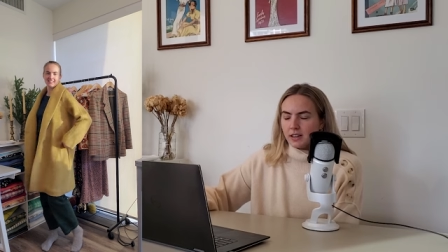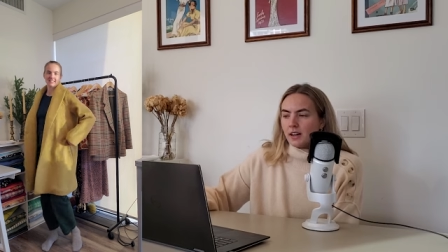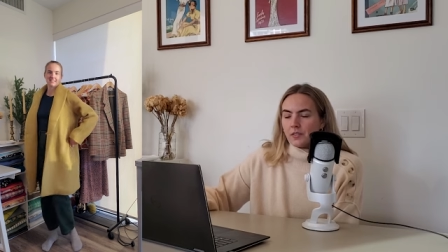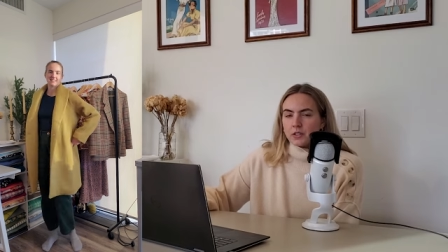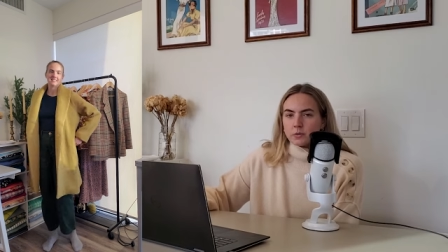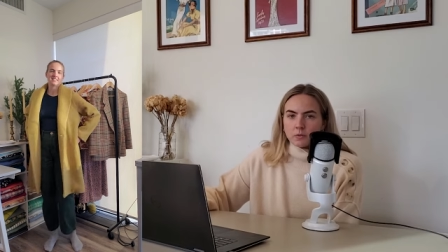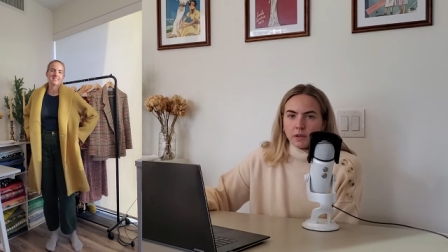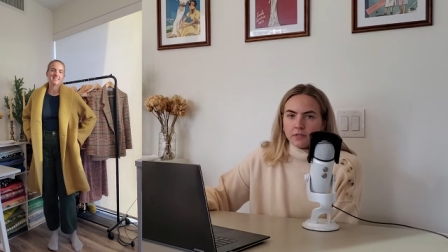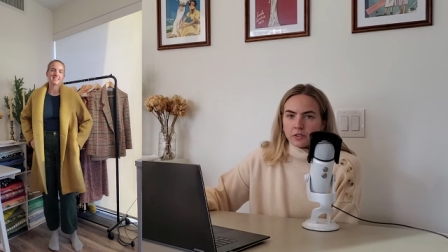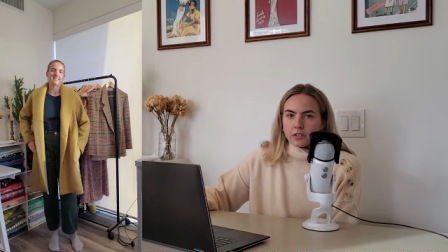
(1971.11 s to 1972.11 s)
Now, this was
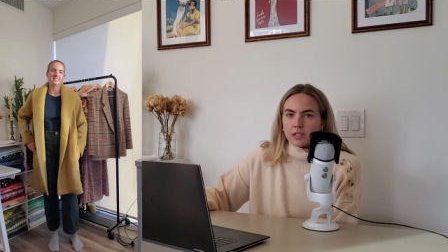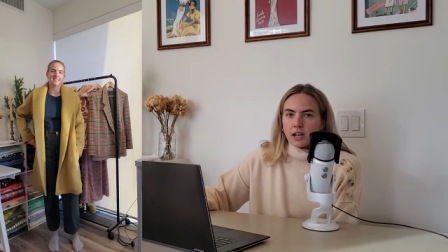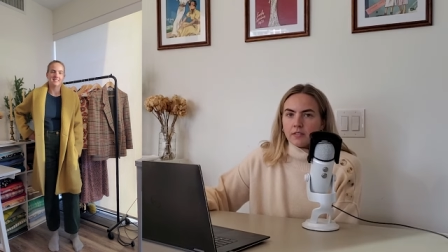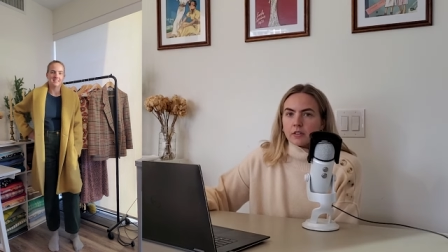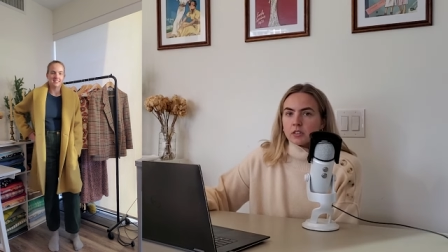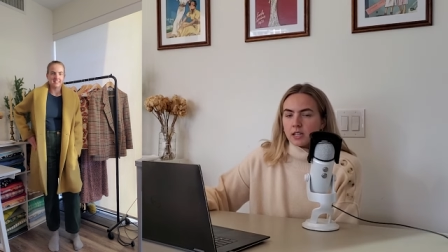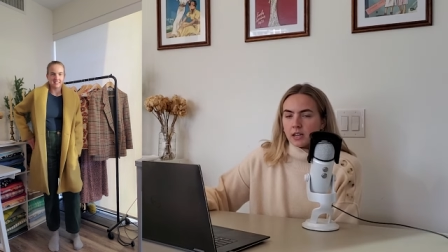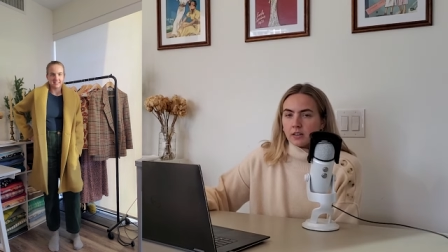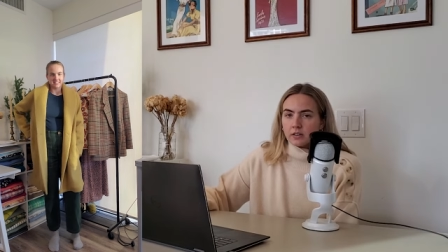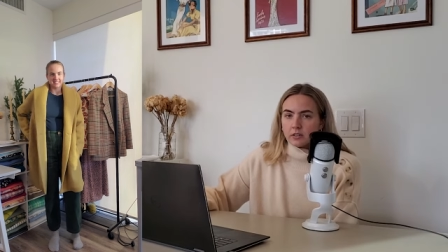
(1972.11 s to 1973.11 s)
my first ever
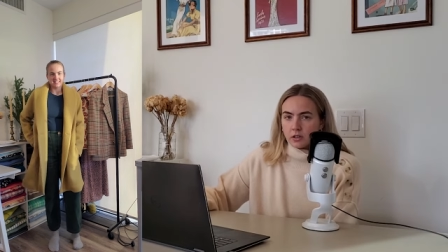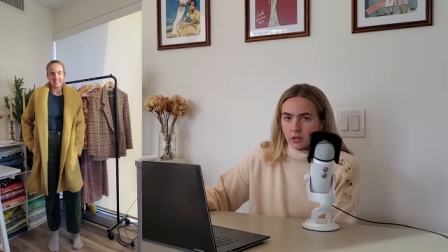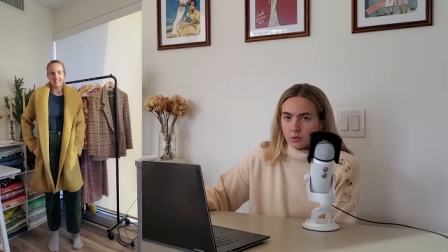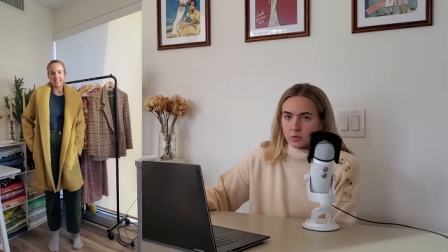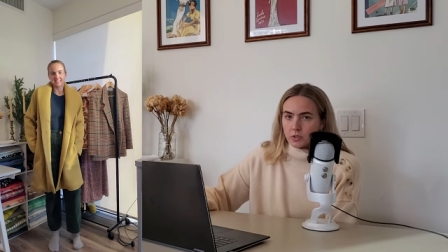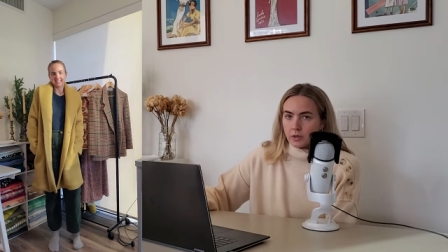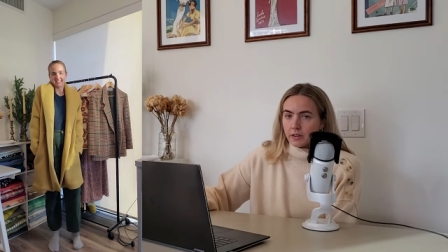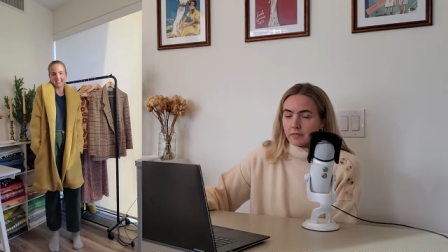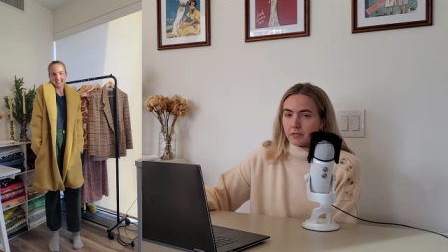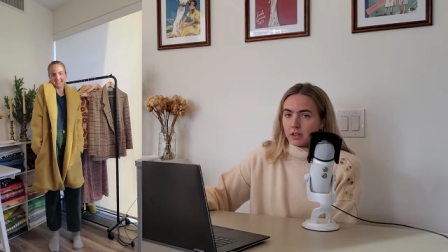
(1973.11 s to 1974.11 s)
tailored coat, so
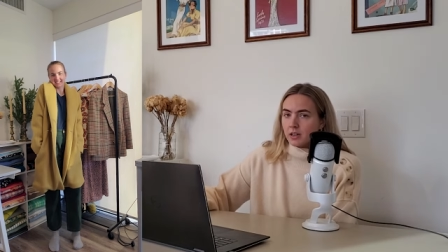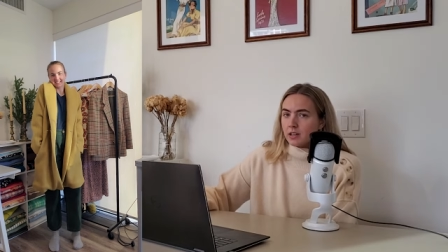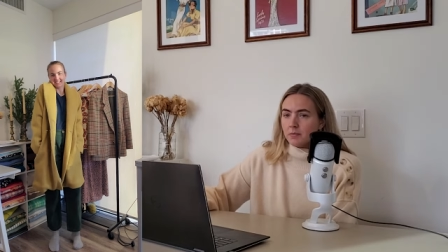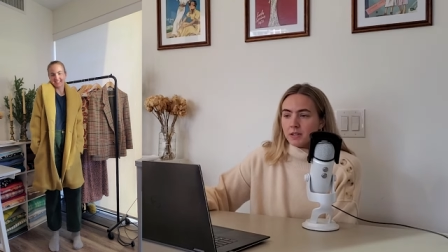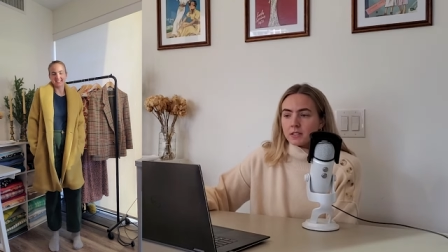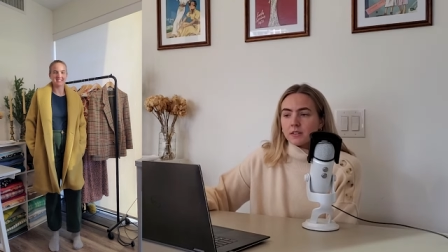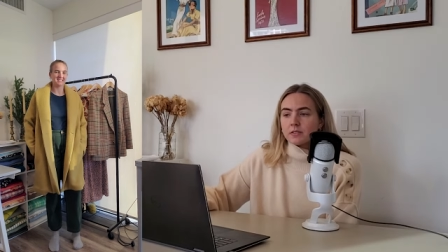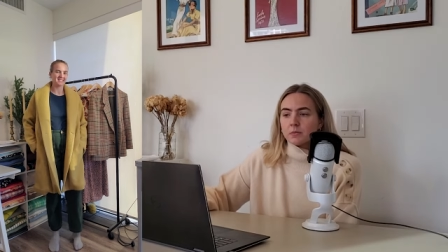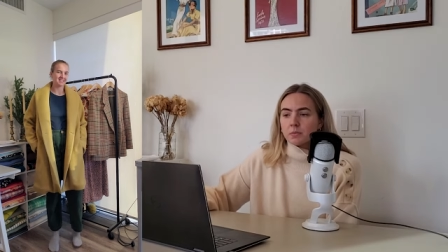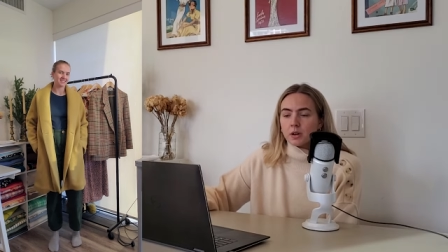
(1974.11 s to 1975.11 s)
I've got to give myself
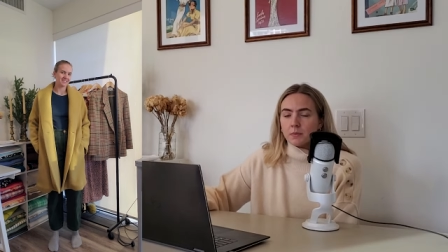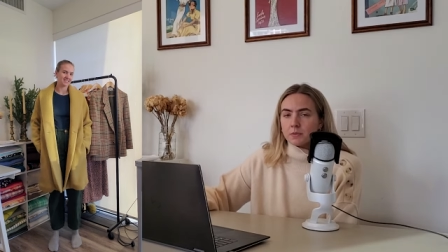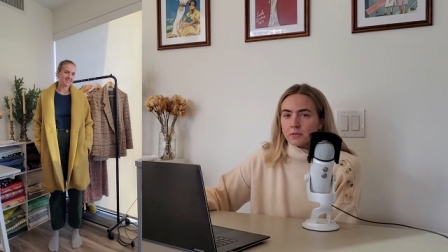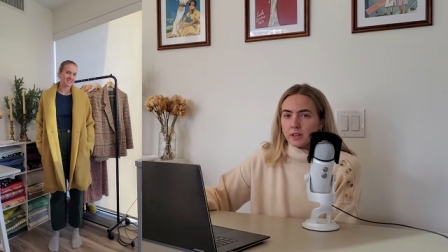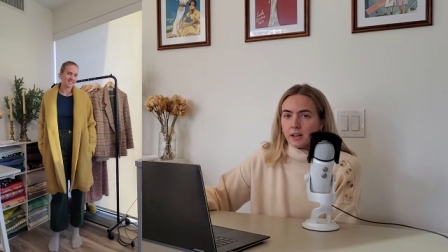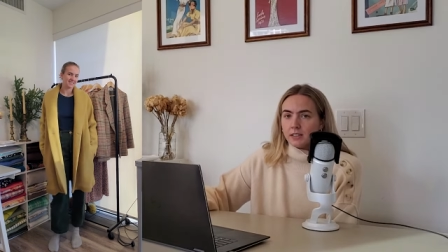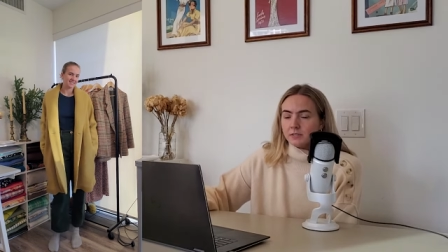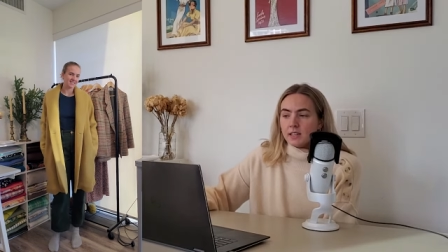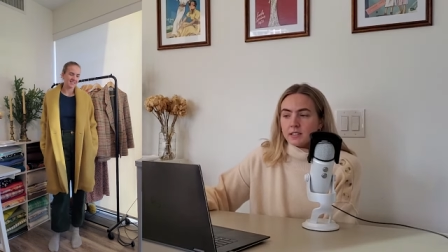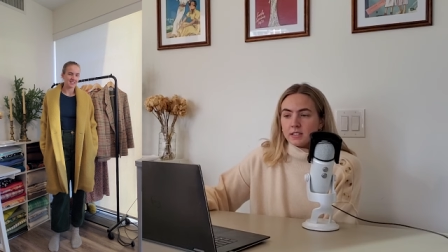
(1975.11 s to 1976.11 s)
some props for that.
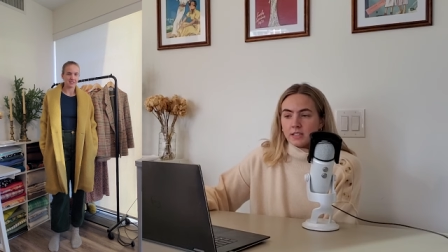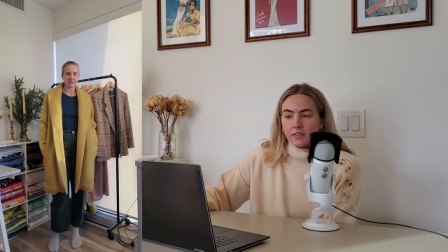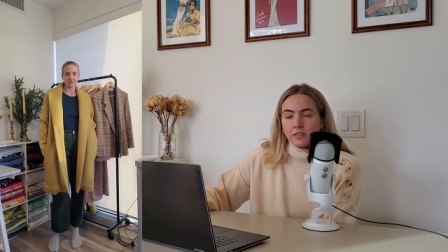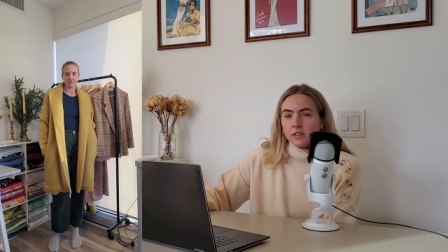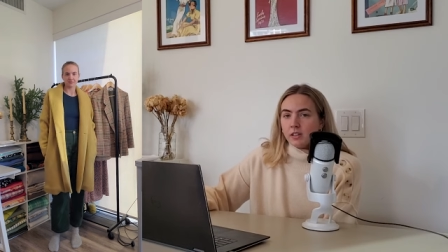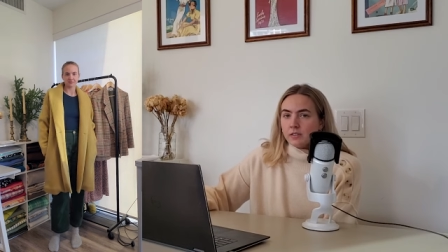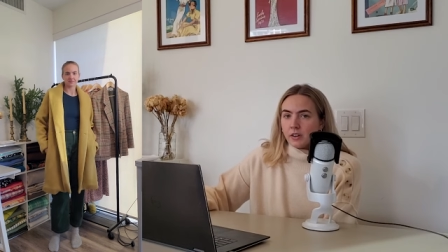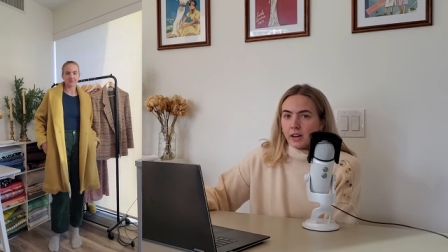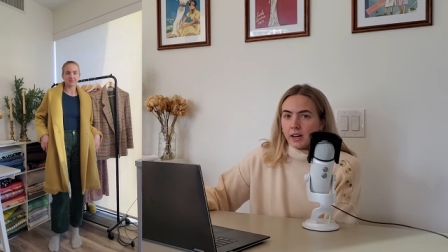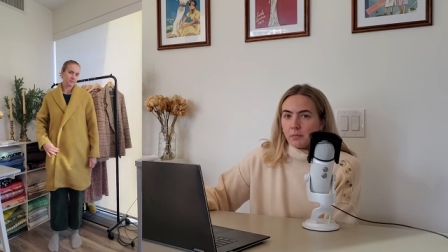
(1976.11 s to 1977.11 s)
It's definitely a
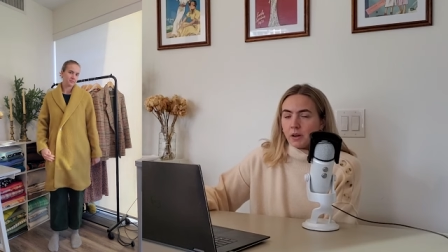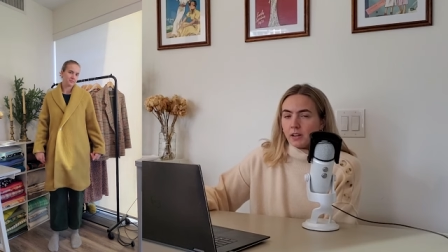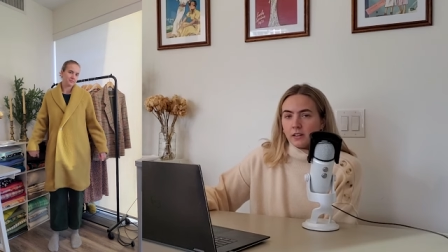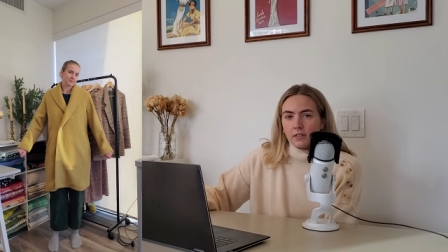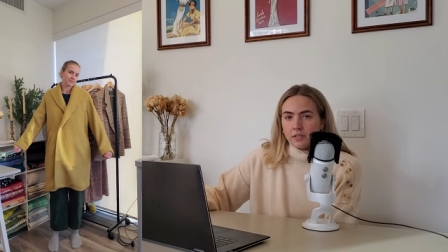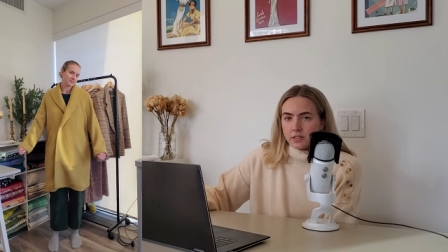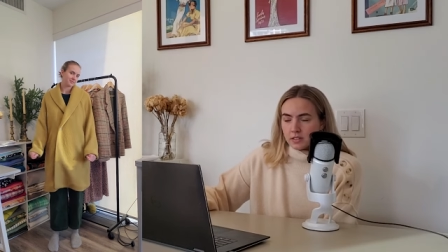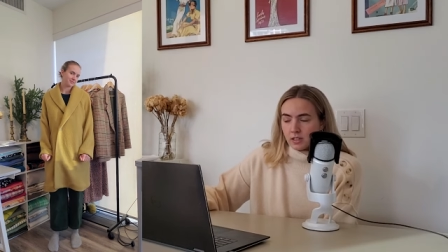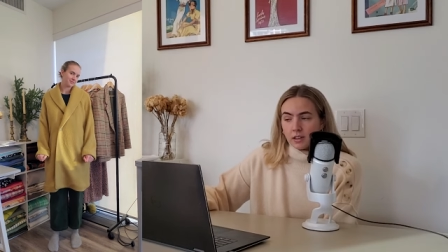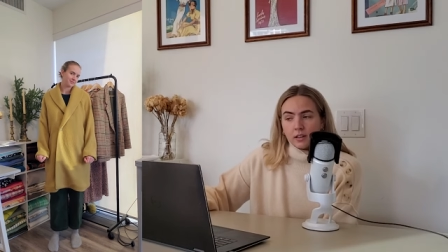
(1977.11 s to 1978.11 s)
vibe. I love the
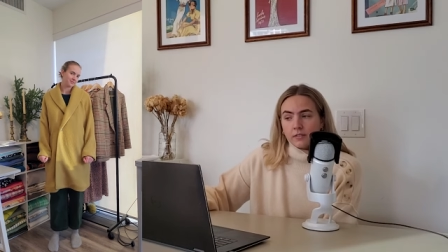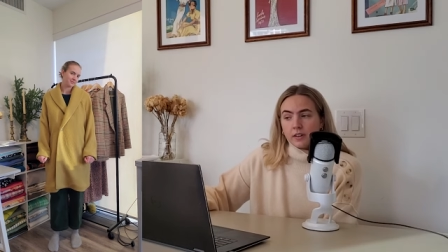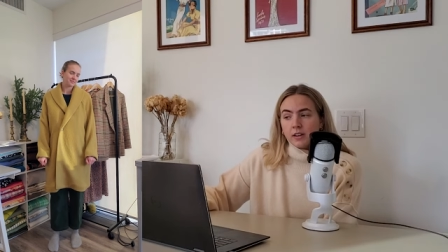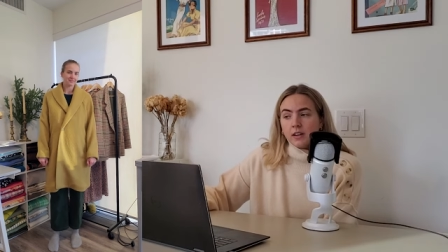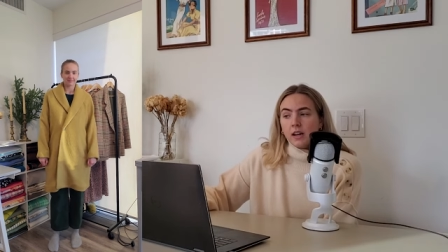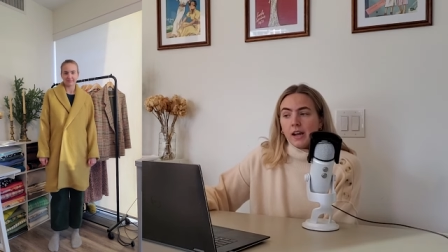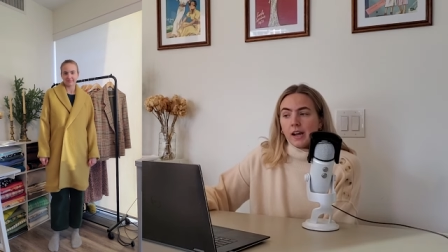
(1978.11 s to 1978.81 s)
style of it,